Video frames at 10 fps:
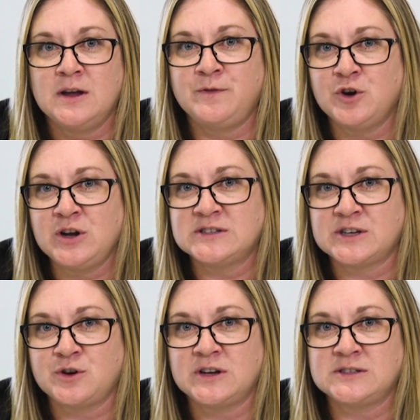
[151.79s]
If you're
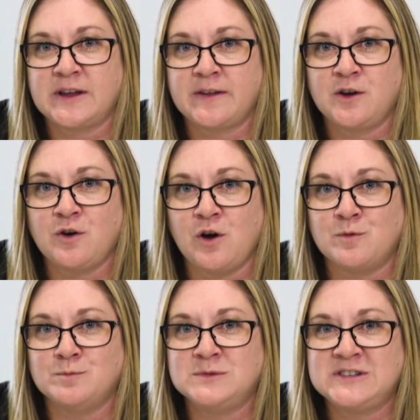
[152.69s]
considering selling your
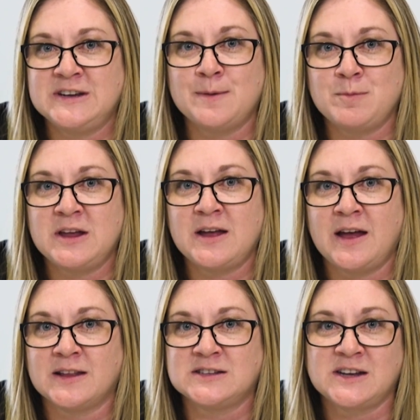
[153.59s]
home, DM me
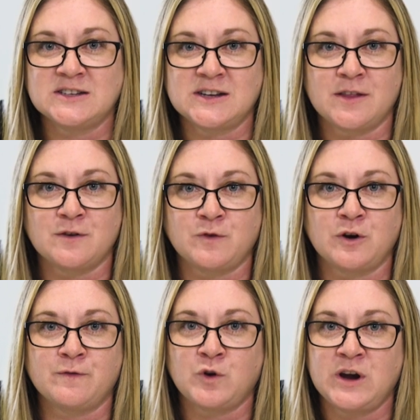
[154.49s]
and let's get together
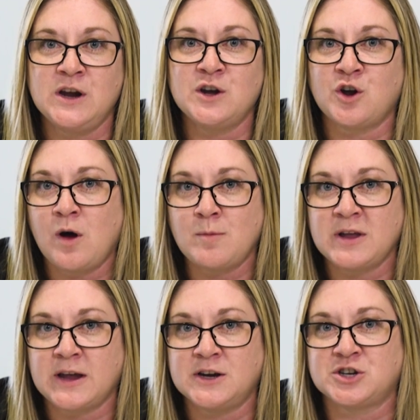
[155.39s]
for a free,
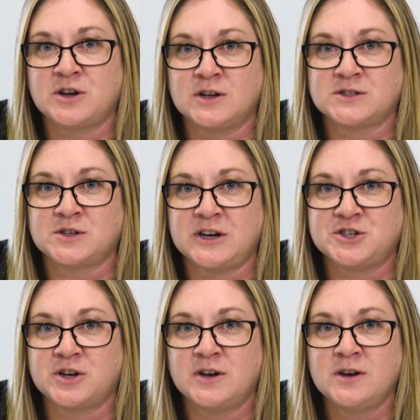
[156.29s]
no-obligation
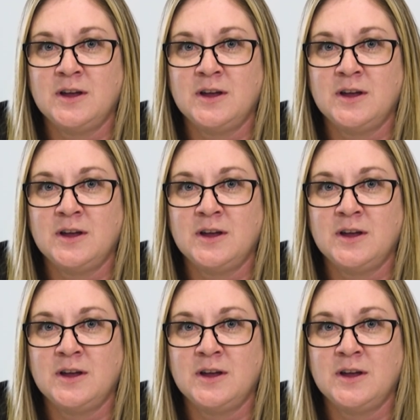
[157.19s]
consultation.